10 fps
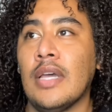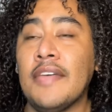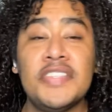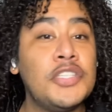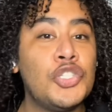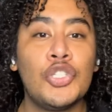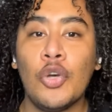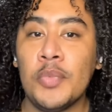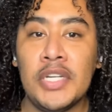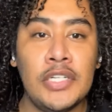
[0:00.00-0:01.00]
I've seen
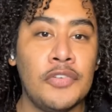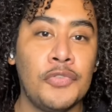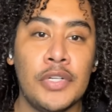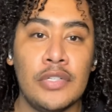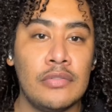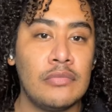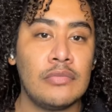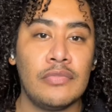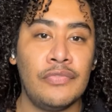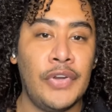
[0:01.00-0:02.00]
so many different
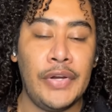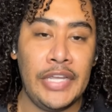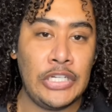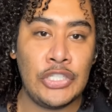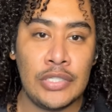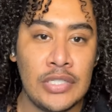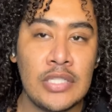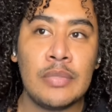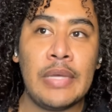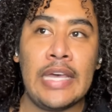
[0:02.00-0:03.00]
variations.
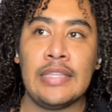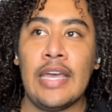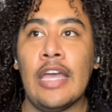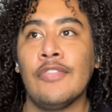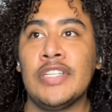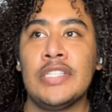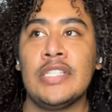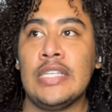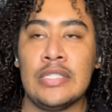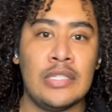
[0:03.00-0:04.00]
It's a bag that every
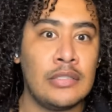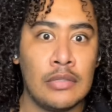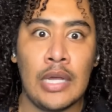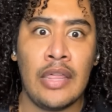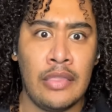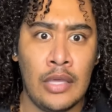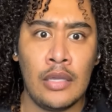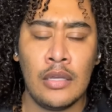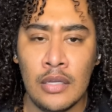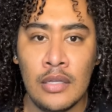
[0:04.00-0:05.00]
season, I
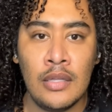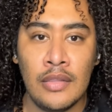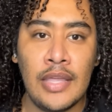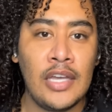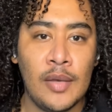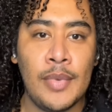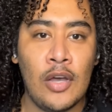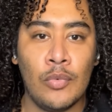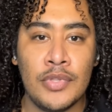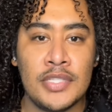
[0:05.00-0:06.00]
think, they come
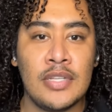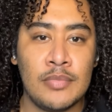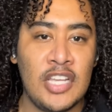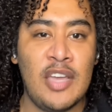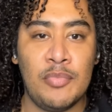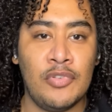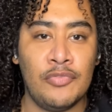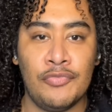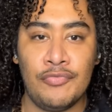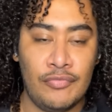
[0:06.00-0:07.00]
out with some type
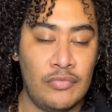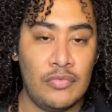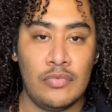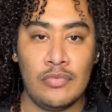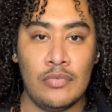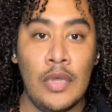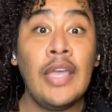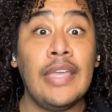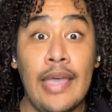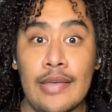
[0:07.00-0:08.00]
of,
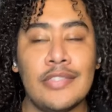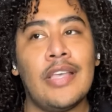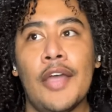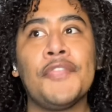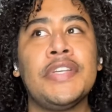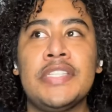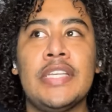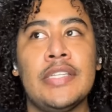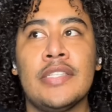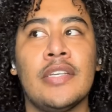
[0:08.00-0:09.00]
yes, every
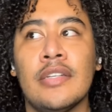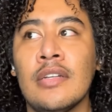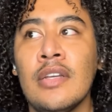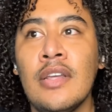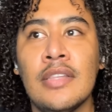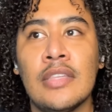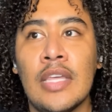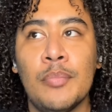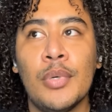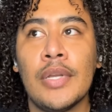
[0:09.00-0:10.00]
season that
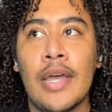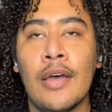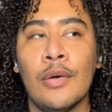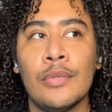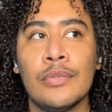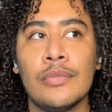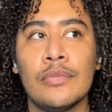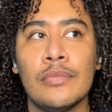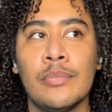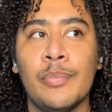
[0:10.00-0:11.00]
they put out
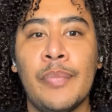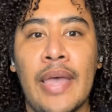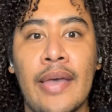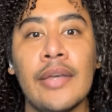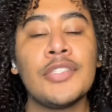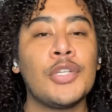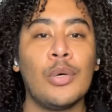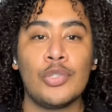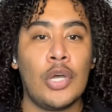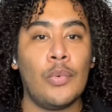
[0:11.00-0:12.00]
bags, Coach